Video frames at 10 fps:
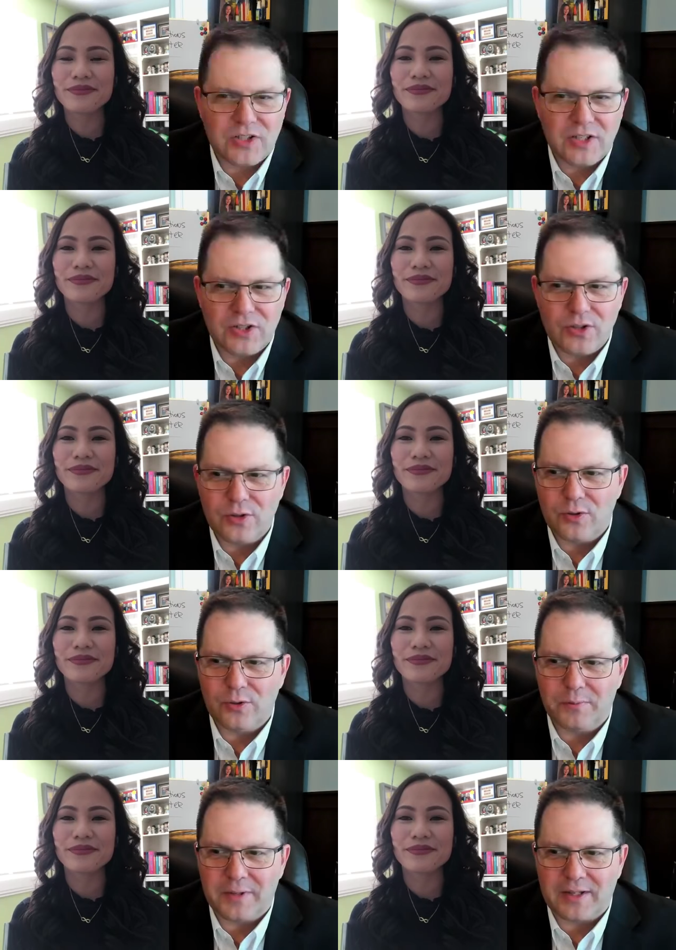Speaker 1: did
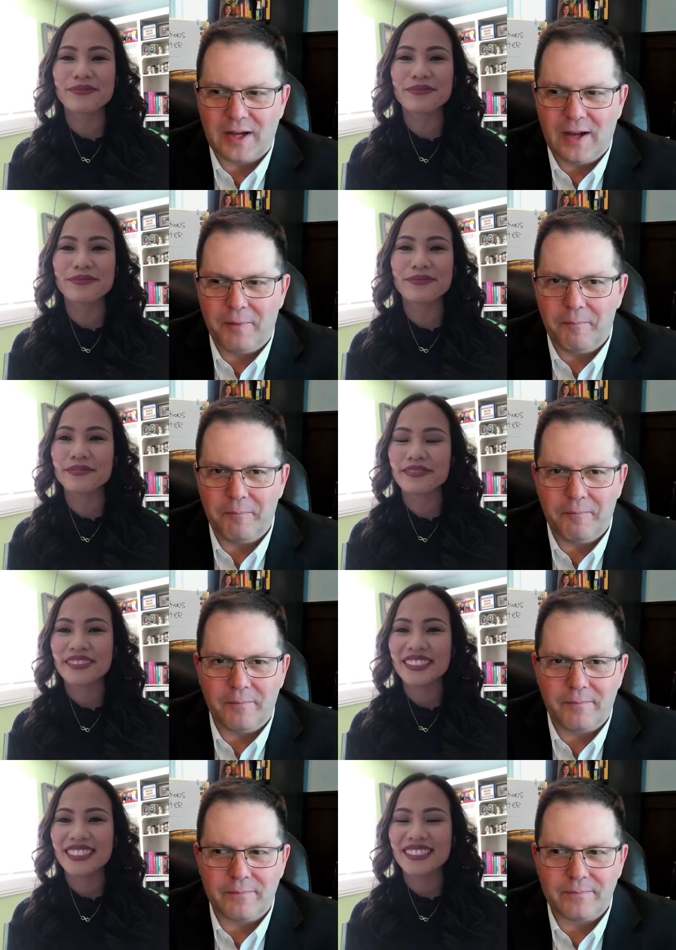you
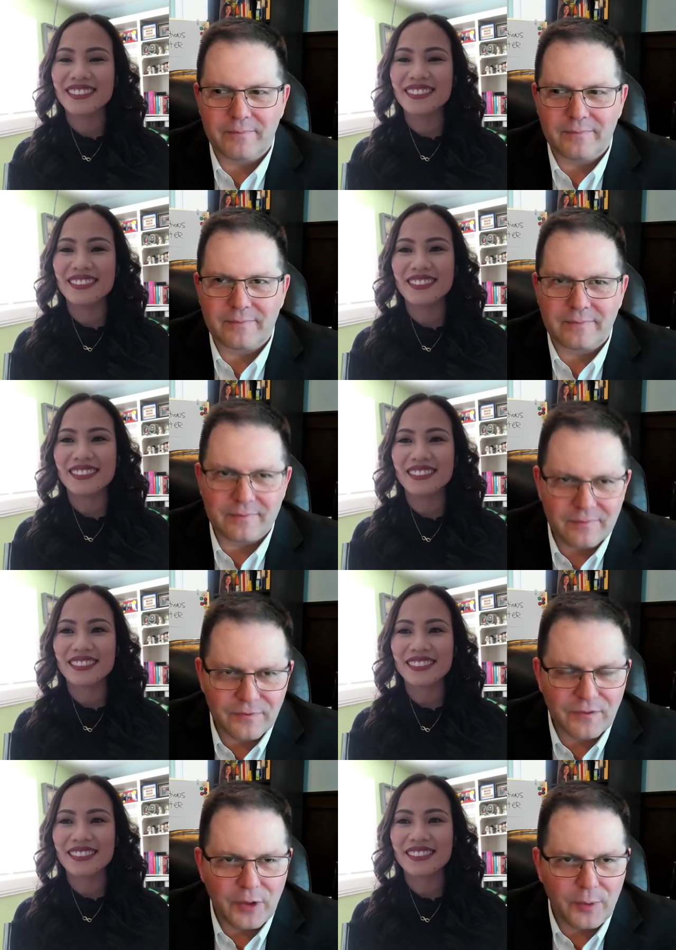become
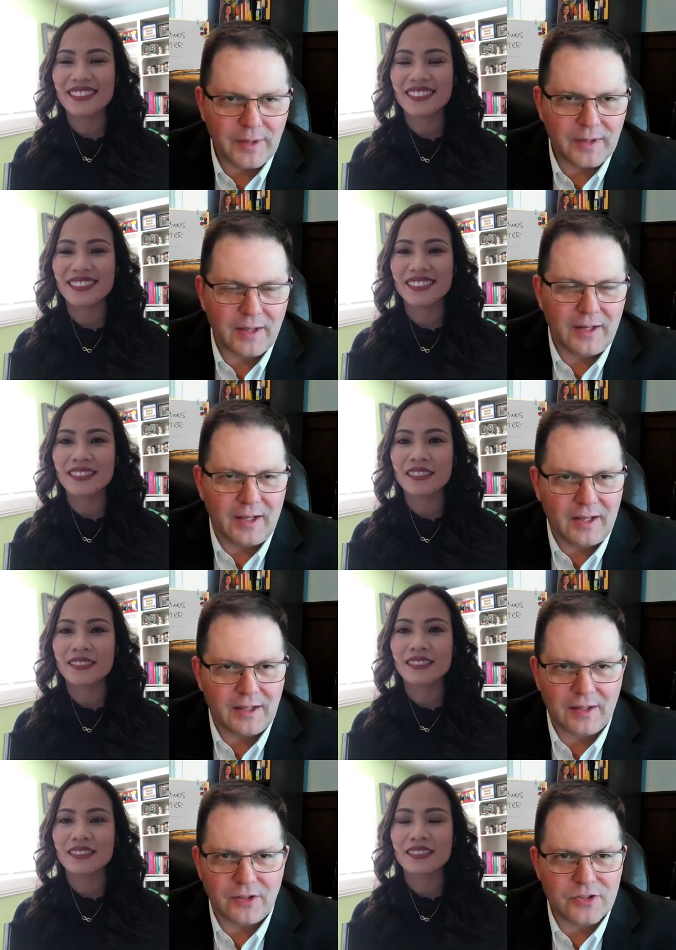fluent in
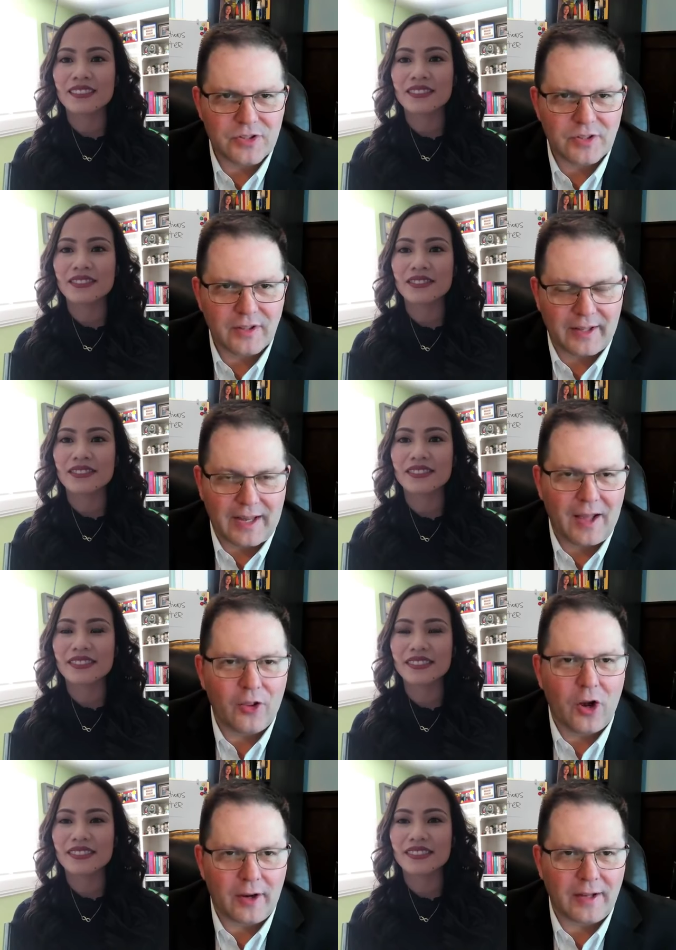English? Like
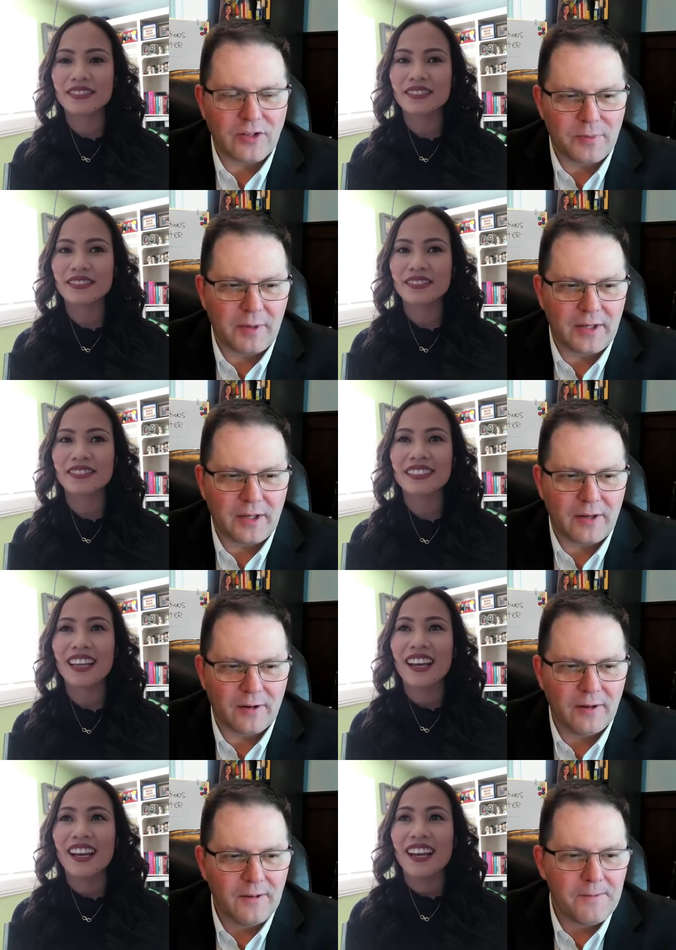how long had you been here?